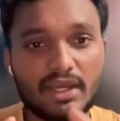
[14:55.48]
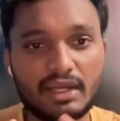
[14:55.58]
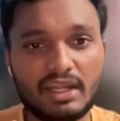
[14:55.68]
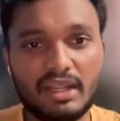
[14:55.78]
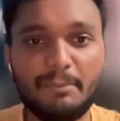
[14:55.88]
give
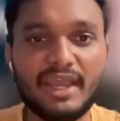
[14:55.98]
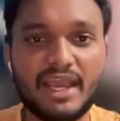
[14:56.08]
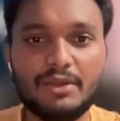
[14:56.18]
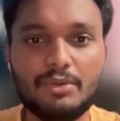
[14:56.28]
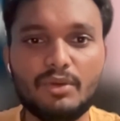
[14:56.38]
you an
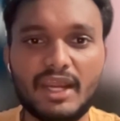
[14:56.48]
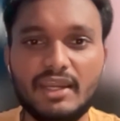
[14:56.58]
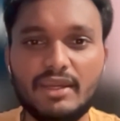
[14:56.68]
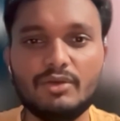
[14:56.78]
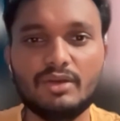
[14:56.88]
API to
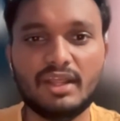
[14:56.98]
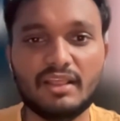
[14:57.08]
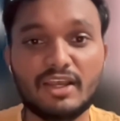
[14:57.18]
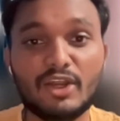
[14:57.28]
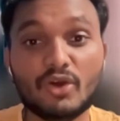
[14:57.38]
write
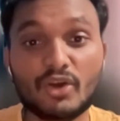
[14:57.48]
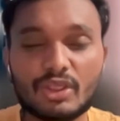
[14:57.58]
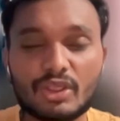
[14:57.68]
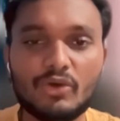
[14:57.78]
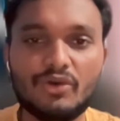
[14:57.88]
your
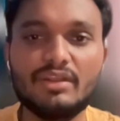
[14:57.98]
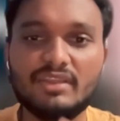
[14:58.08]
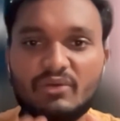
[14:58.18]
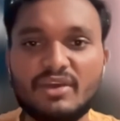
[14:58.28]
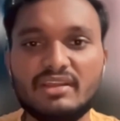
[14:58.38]
asynchronous
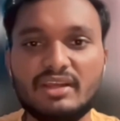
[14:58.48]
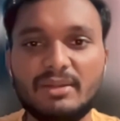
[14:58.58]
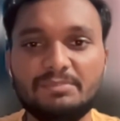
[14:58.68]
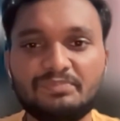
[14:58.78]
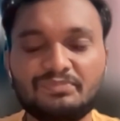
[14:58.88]
code
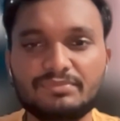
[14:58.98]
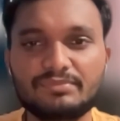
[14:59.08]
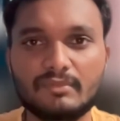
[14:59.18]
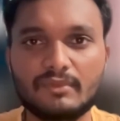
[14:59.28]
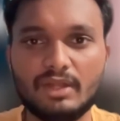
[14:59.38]
sequentially.
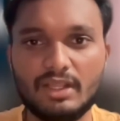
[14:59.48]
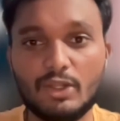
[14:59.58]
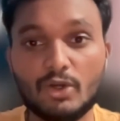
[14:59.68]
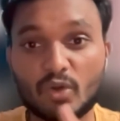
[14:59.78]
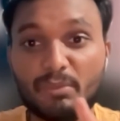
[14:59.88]

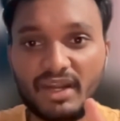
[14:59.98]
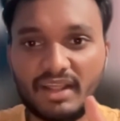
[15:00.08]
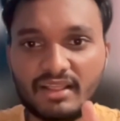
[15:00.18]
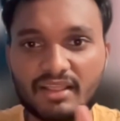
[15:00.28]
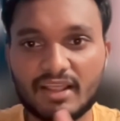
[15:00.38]
The
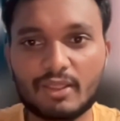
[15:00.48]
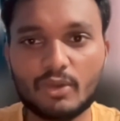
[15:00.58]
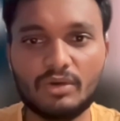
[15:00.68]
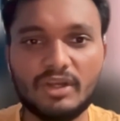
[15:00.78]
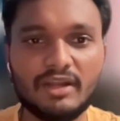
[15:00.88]
documentation
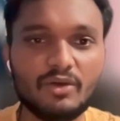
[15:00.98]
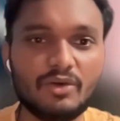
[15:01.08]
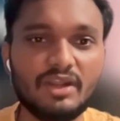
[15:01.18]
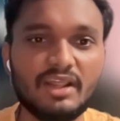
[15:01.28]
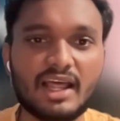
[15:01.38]
says Kotlin
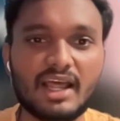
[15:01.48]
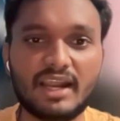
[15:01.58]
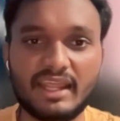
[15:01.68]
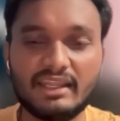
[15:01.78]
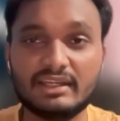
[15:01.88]
coroutines
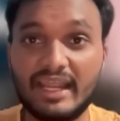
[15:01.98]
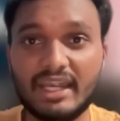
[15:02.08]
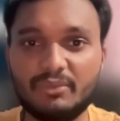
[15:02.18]
are like